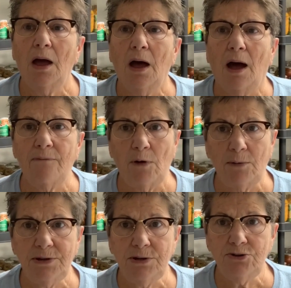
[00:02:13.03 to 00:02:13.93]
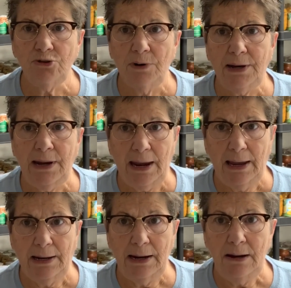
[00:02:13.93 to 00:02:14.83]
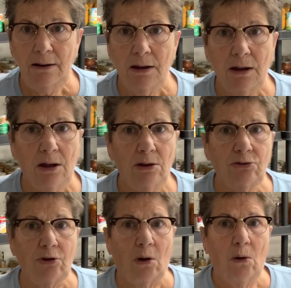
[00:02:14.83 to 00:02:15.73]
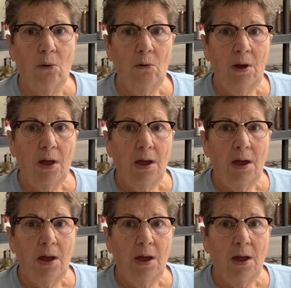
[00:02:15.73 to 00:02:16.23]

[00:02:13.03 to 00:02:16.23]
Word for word: I've always enjoyed canning, so